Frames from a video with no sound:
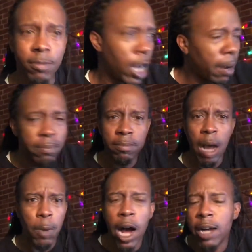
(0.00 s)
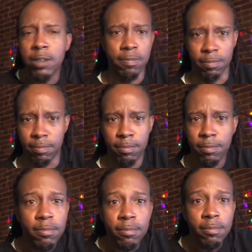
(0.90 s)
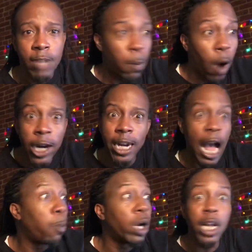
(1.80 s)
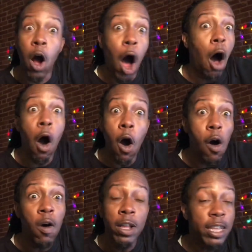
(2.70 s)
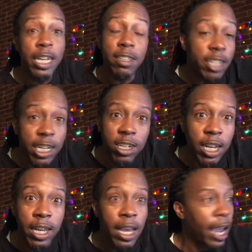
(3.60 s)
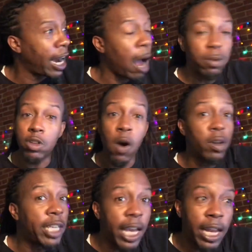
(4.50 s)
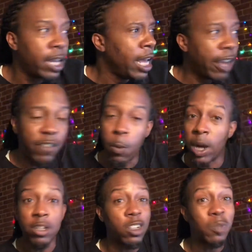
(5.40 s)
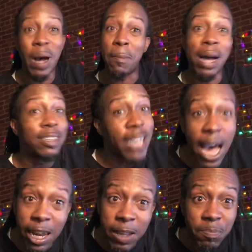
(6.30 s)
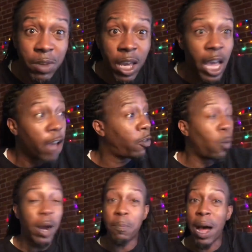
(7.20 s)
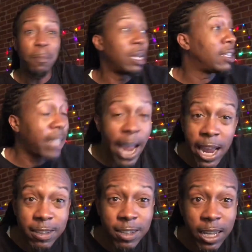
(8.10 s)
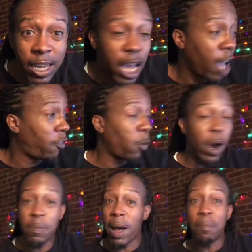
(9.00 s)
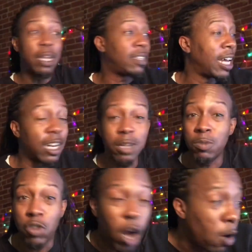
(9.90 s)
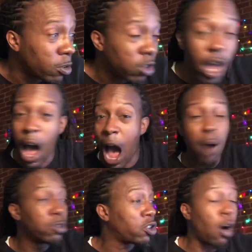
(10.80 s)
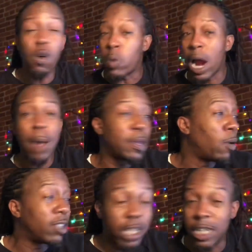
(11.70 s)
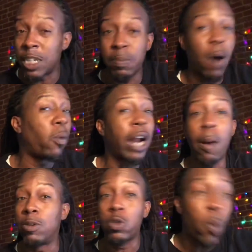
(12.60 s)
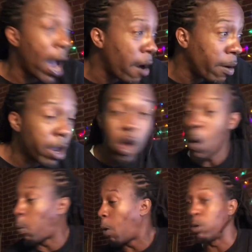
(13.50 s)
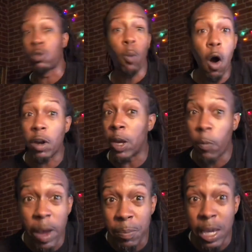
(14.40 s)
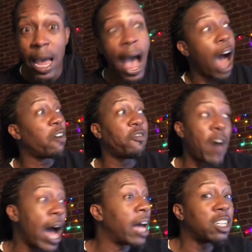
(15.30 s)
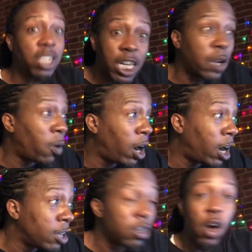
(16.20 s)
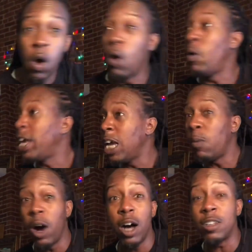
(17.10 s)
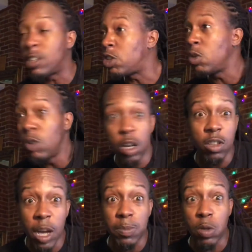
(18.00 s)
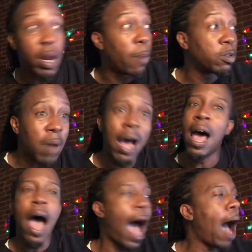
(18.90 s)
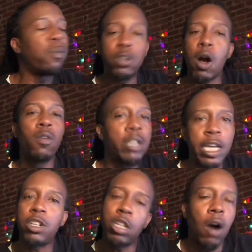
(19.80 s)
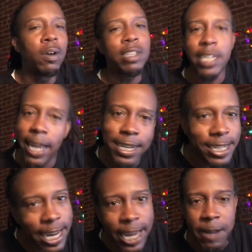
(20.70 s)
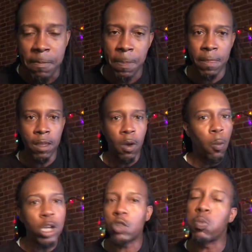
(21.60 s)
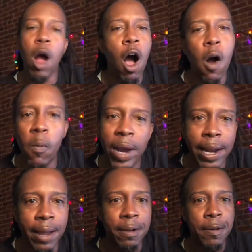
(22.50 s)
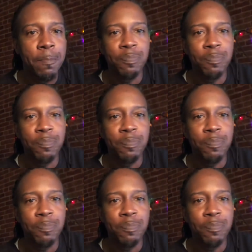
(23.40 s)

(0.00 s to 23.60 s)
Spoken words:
Yep, I was. I wanted it. I wanted all the attention. And I was going to get it if it wasn't just by my talent, if it wasn't by me dancing, if it wasn't by me telling them jokes. I was going to grab your attention by what I was wearing, what was walking with me, how fine she was, who he was that you looked up to that was my... I was going to get your attention. What's wrong with it?